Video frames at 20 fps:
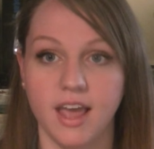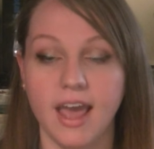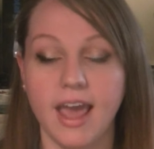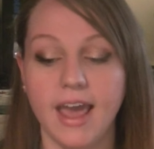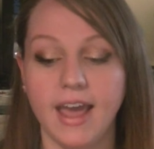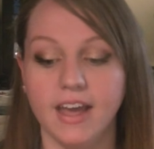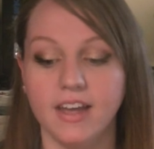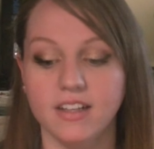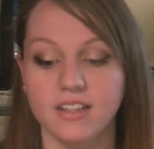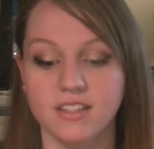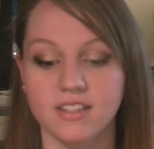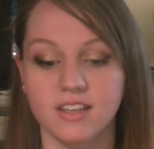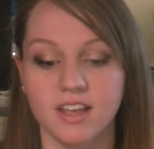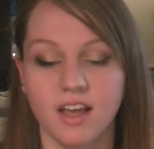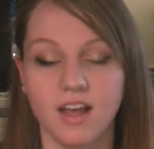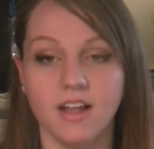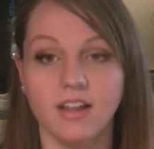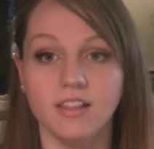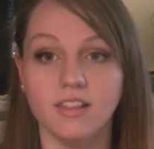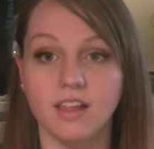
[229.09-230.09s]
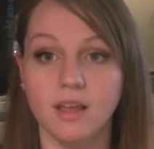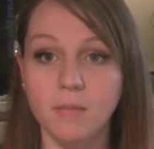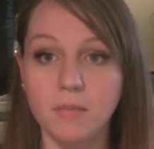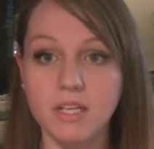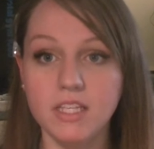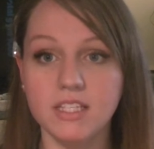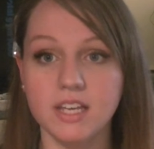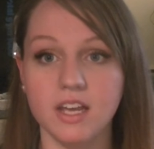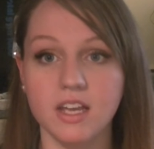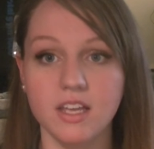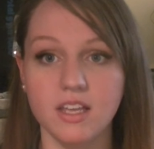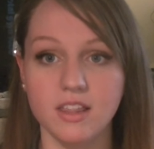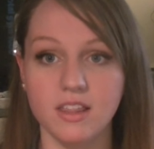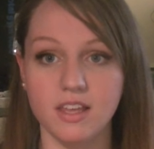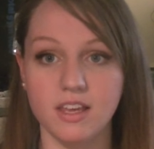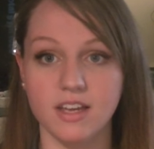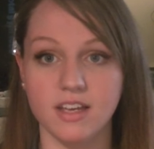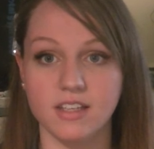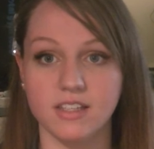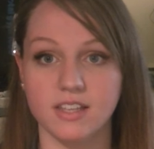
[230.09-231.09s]
And let me tell you
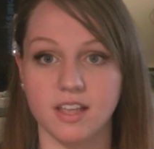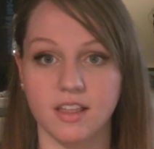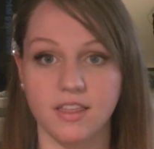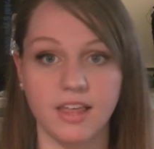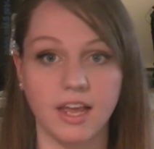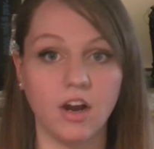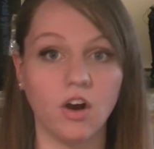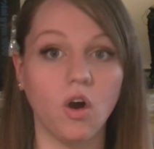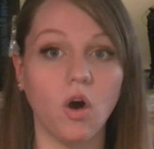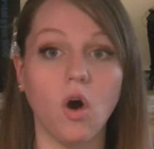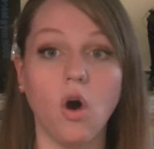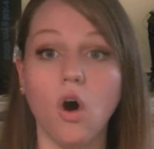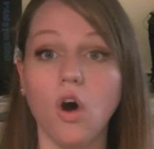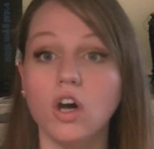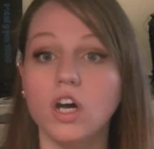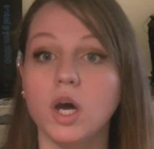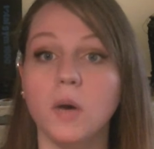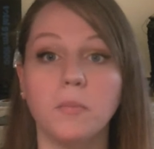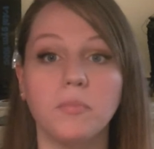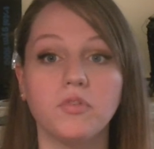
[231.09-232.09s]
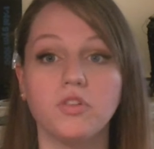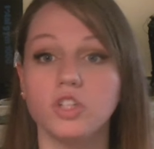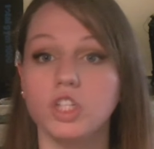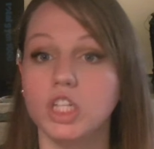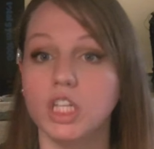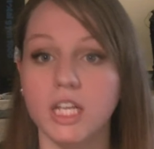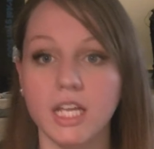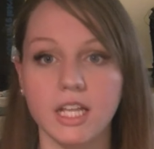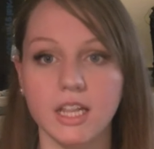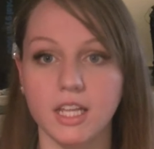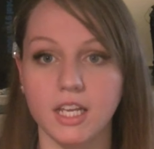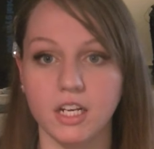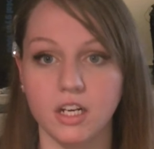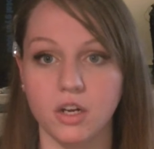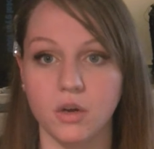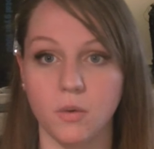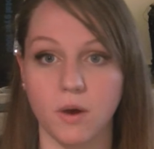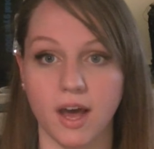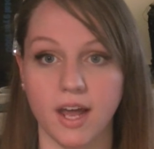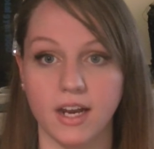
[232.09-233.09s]
this, they're all completely
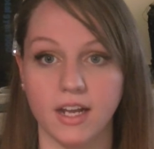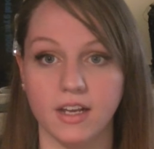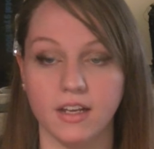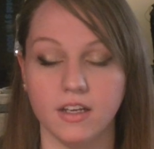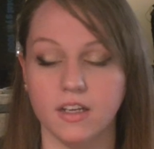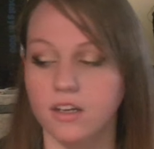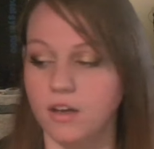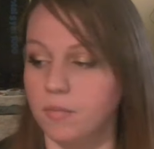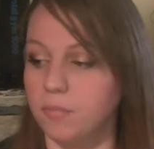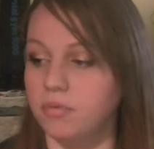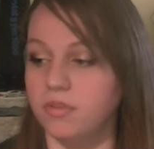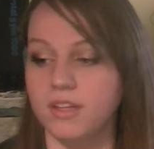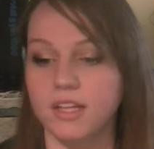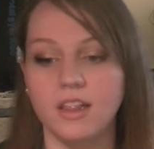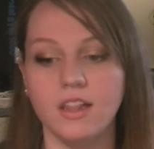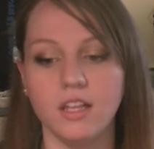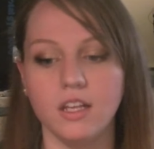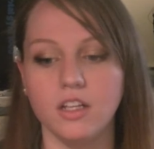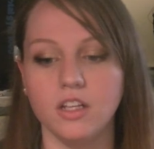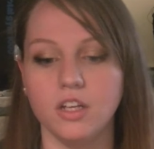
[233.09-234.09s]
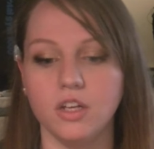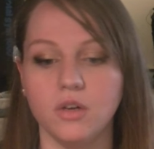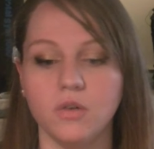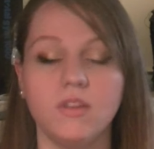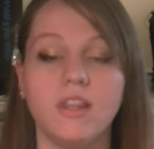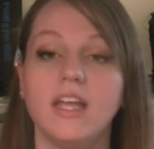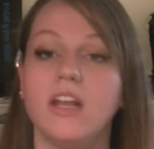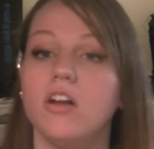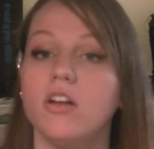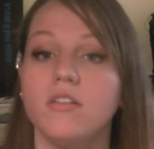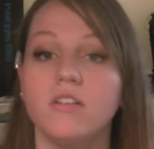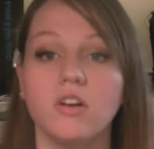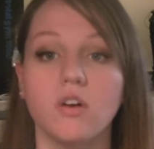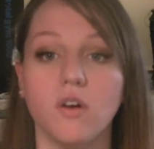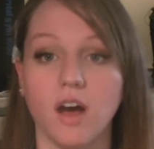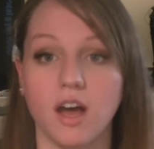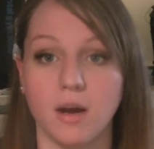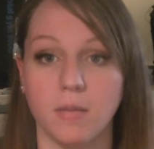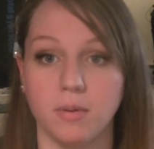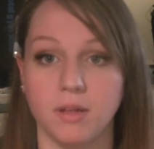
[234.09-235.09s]
new at it. Completely new, they don't even
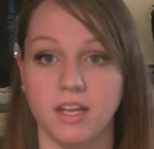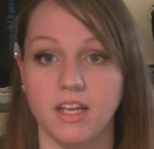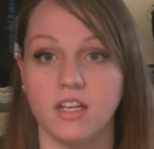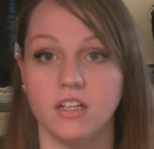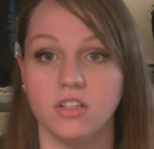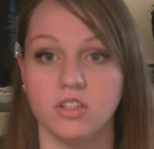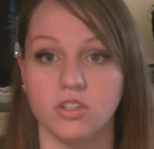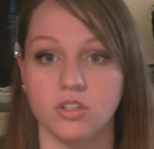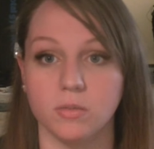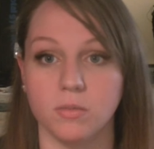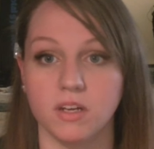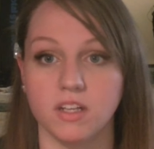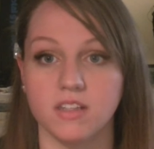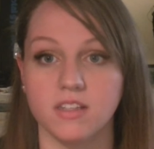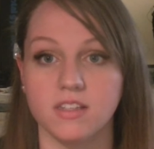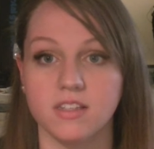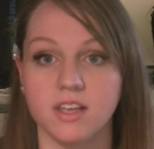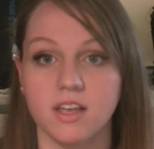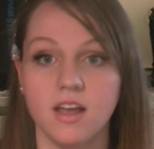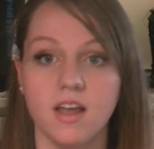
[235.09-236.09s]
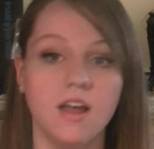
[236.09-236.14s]
know how to play instruments.